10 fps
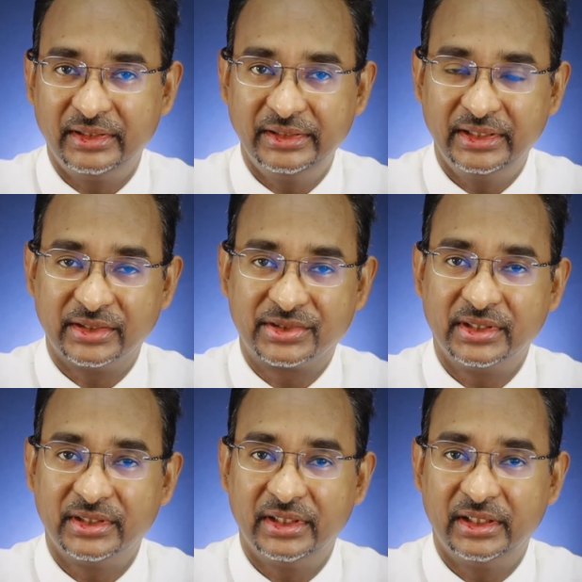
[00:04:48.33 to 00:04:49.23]
Yes,
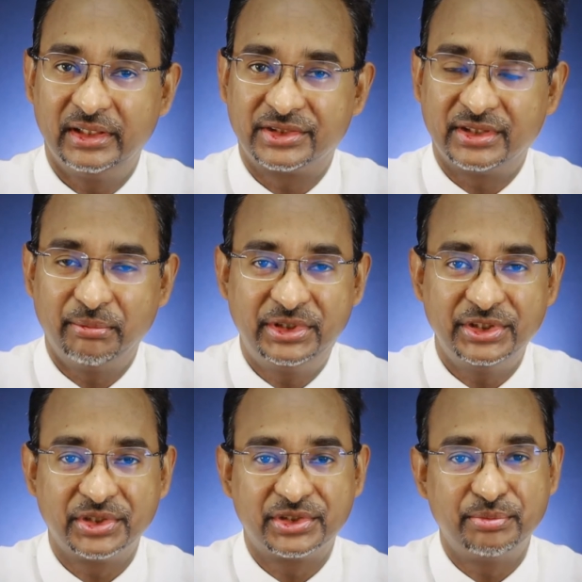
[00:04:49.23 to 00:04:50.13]
some
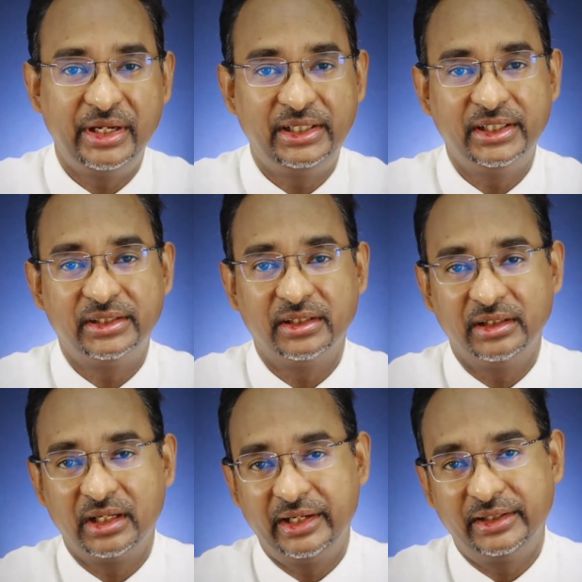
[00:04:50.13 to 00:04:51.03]
teachers make it
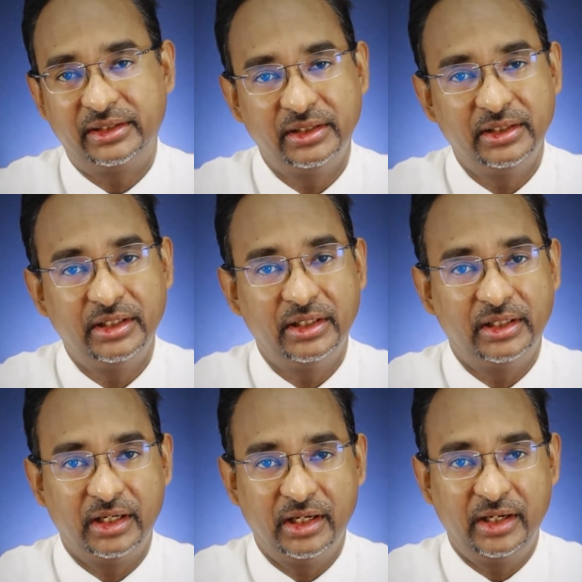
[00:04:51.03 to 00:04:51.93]
like
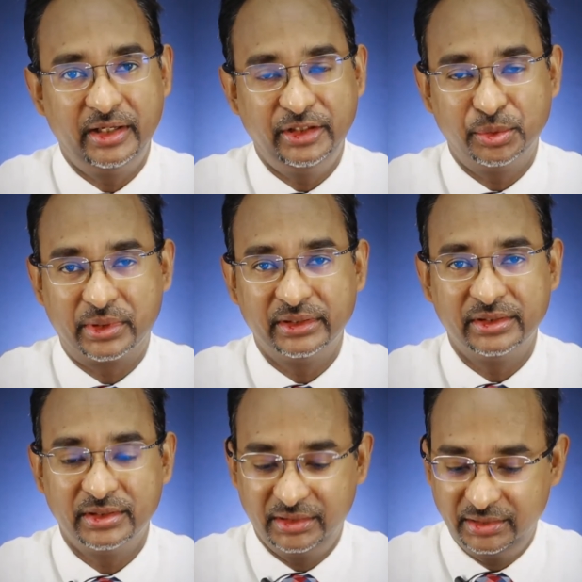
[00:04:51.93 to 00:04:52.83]
you
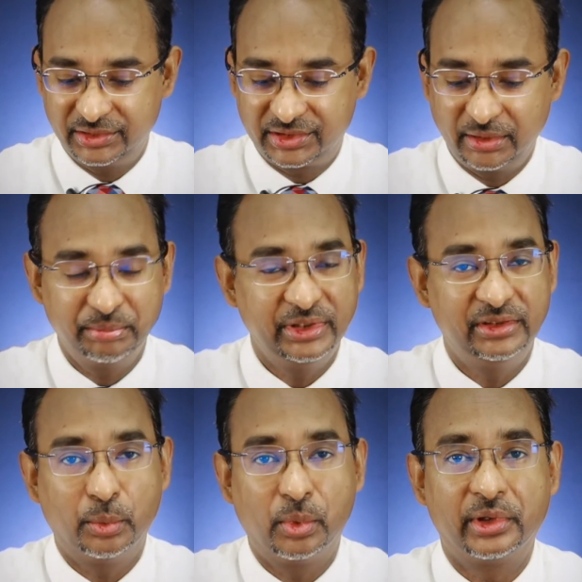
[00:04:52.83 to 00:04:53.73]
can submit
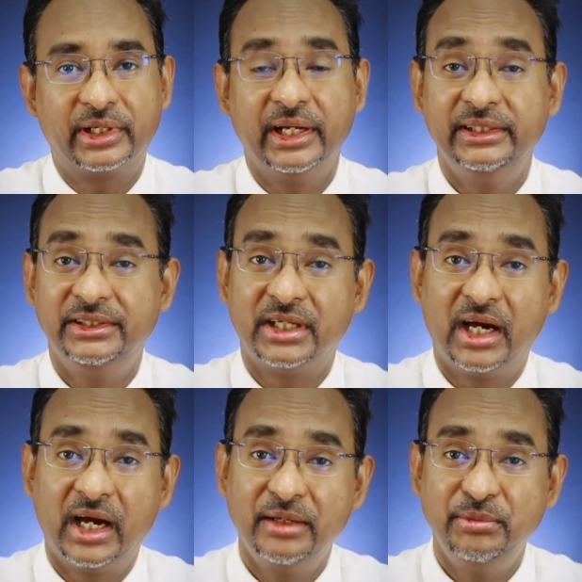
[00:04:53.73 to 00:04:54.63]
the work
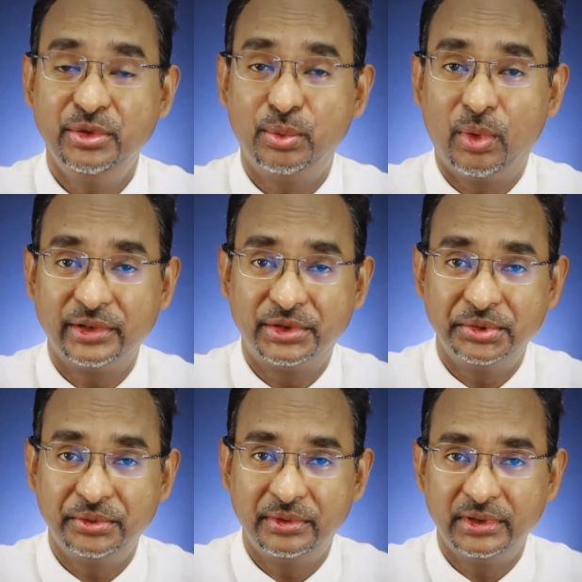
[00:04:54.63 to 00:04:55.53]
anytime you want
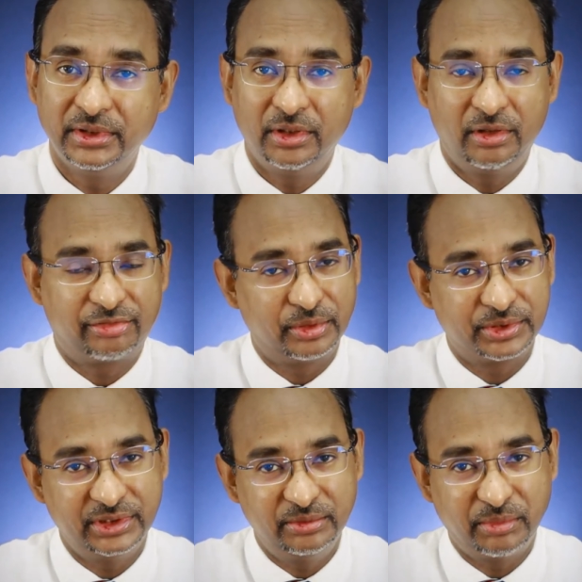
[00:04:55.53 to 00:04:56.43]
to. Of
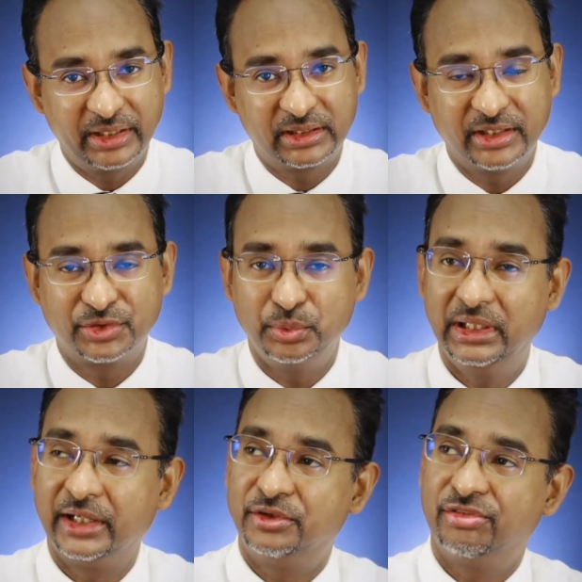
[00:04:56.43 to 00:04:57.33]
course, in my class, we
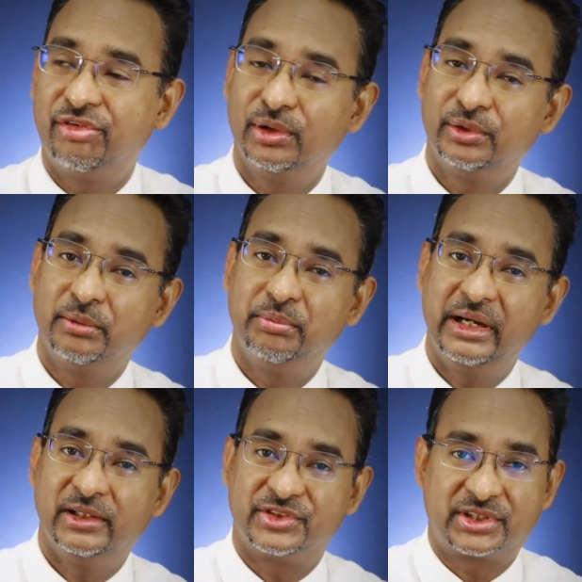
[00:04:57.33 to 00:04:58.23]
like to follow the
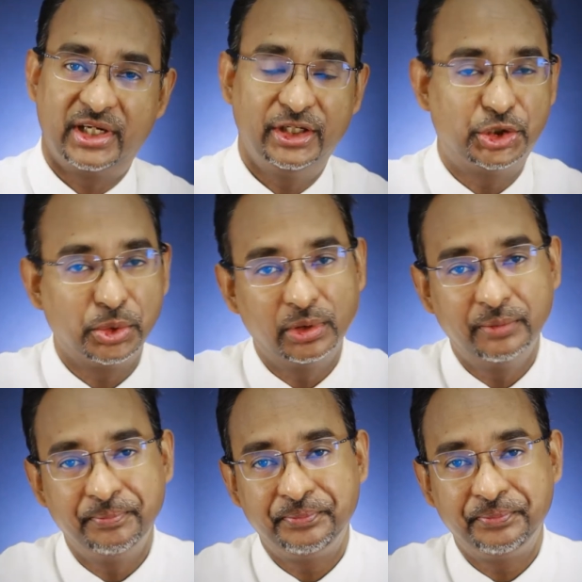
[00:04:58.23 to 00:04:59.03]
bell schedule.